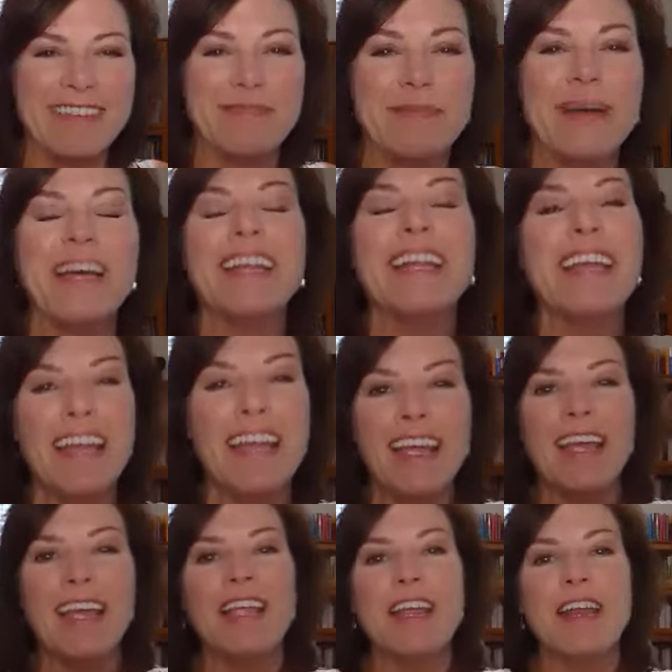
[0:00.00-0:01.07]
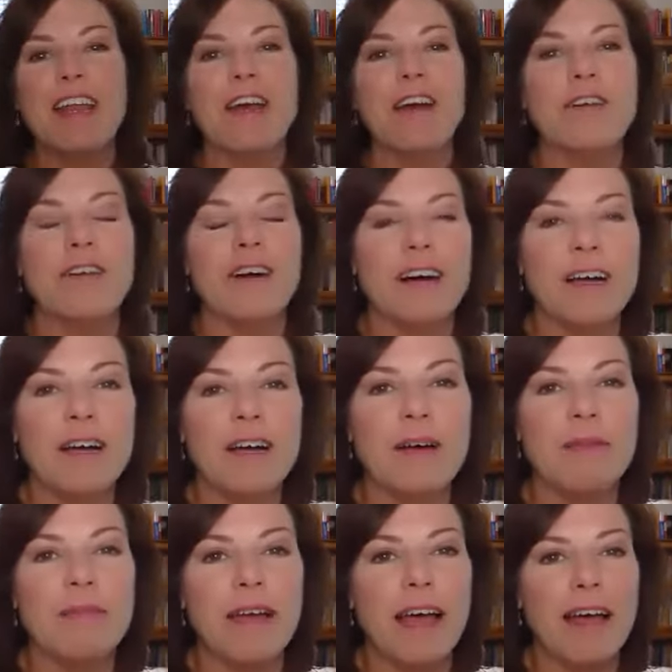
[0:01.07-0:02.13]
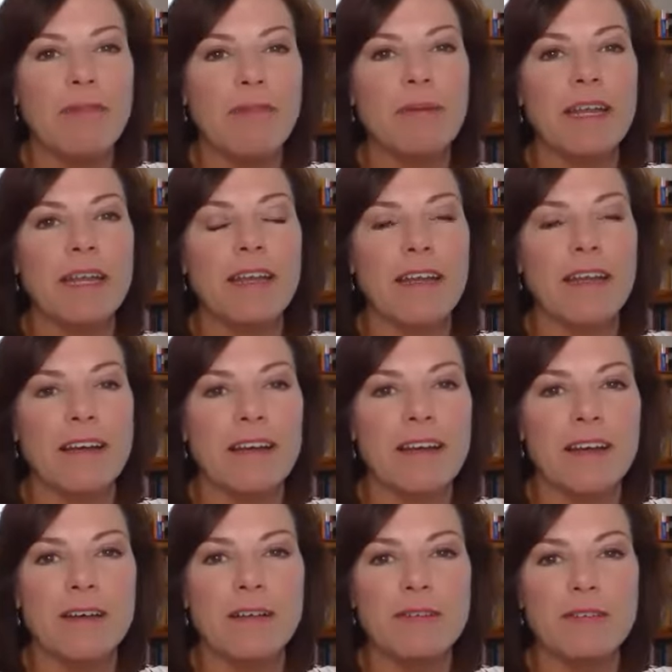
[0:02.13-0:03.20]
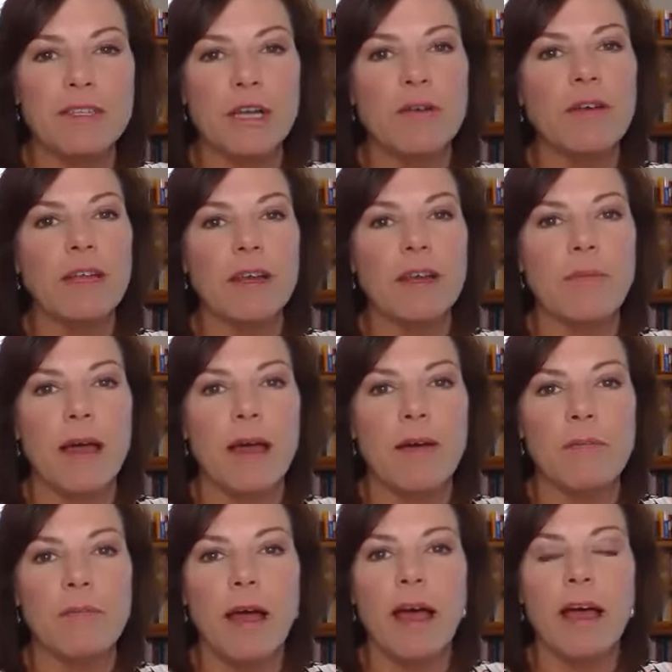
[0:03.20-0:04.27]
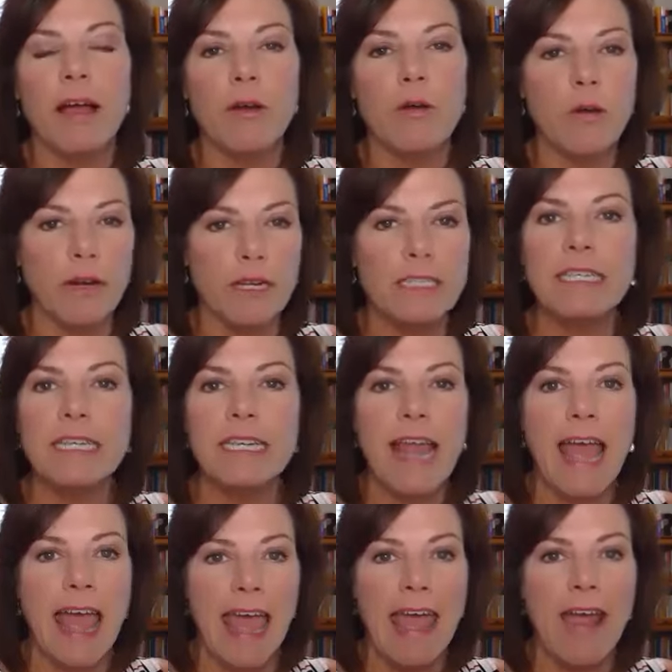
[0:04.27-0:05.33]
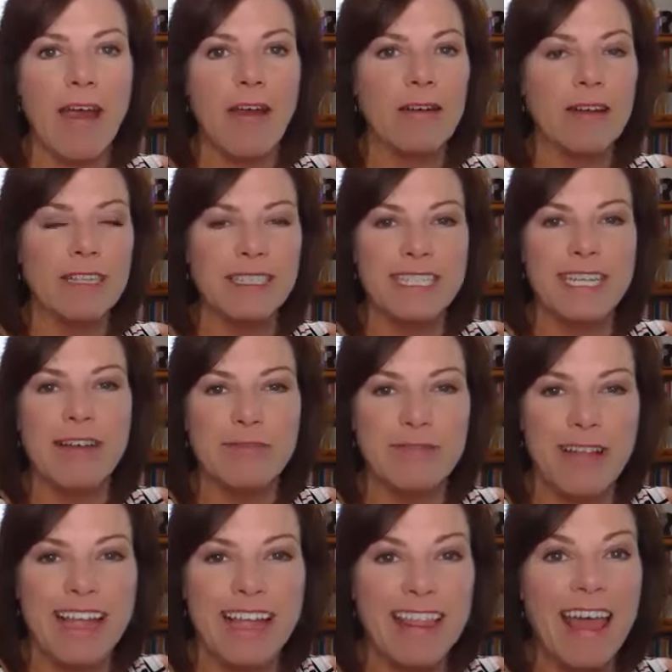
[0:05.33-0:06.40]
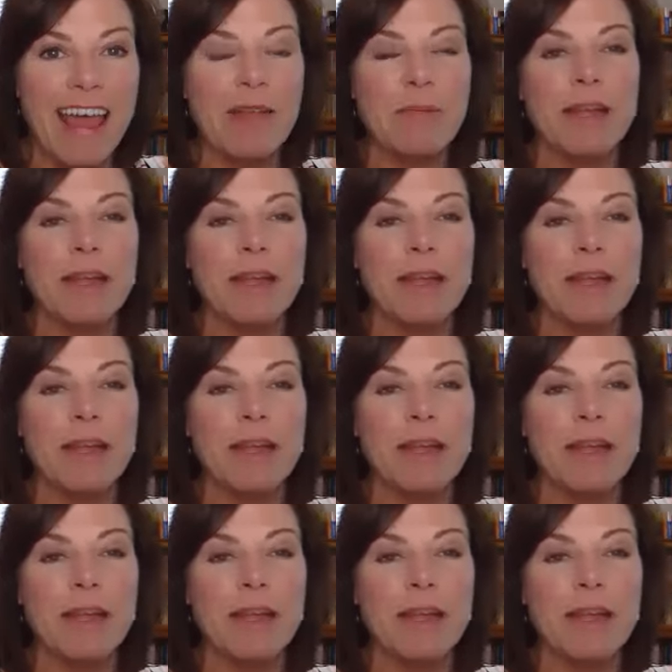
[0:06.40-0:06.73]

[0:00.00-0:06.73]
But, you know, I've been joking about my quarantine hair and stuff like that.